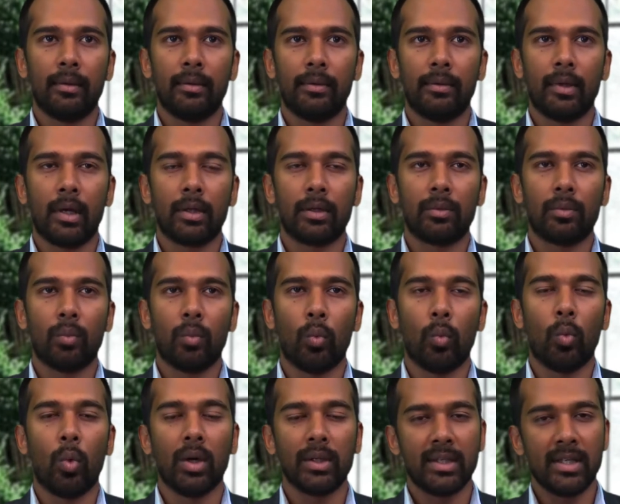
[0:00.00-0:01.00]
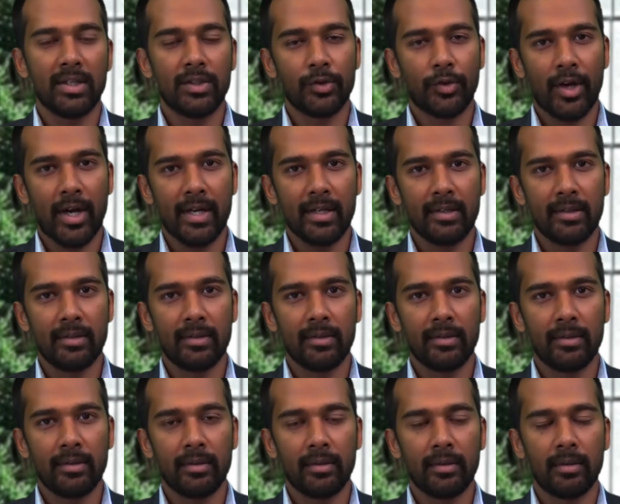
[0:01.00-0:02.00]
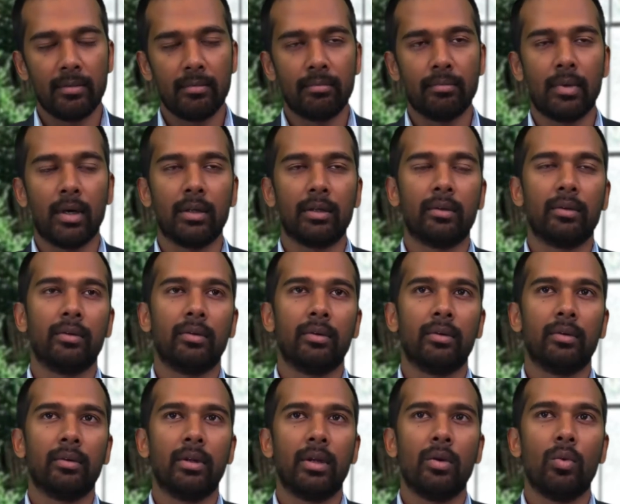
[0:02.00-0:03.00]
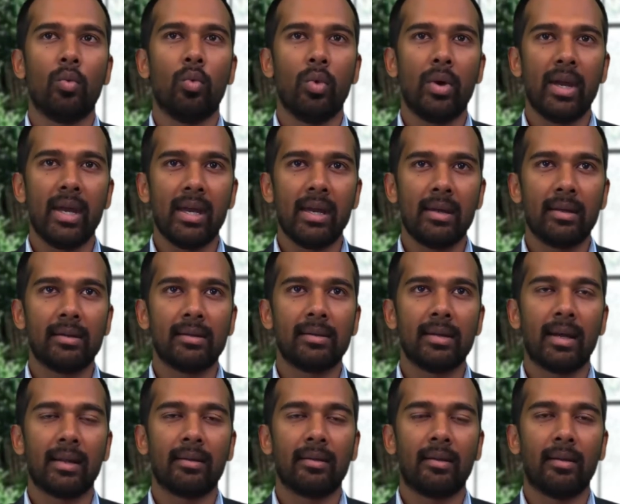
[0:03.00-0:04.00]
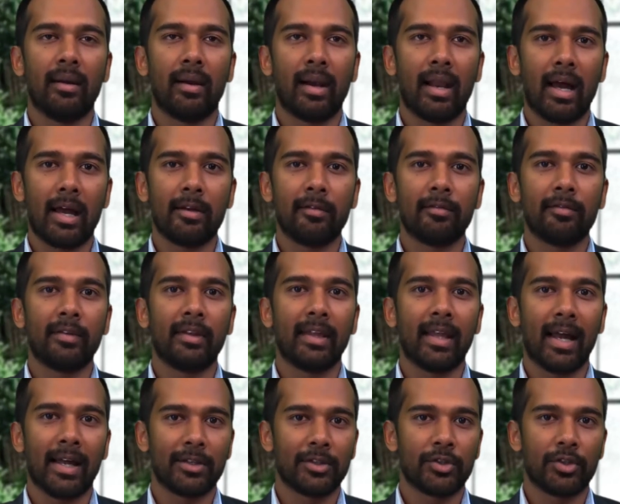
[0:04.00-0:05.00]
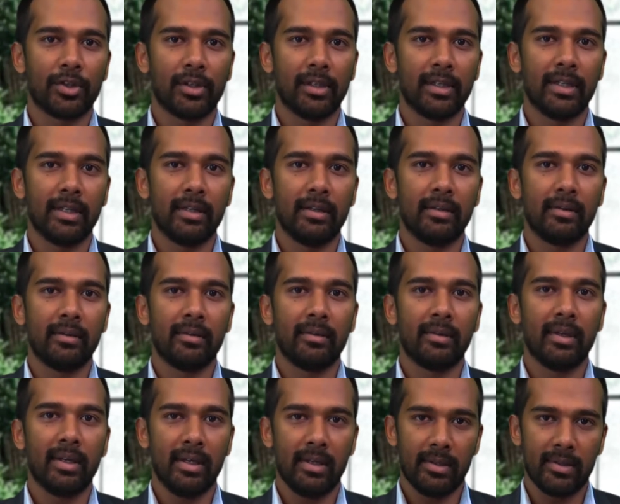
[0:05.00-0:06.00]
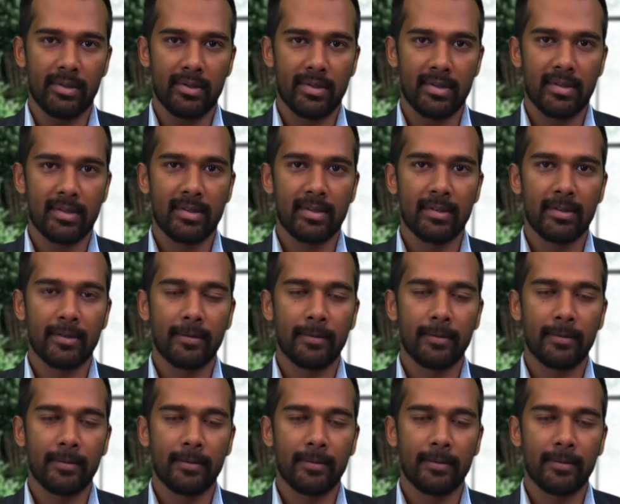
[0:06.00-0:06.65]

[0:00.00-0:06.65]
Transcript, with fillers: not what is right, but the way that life naturally is.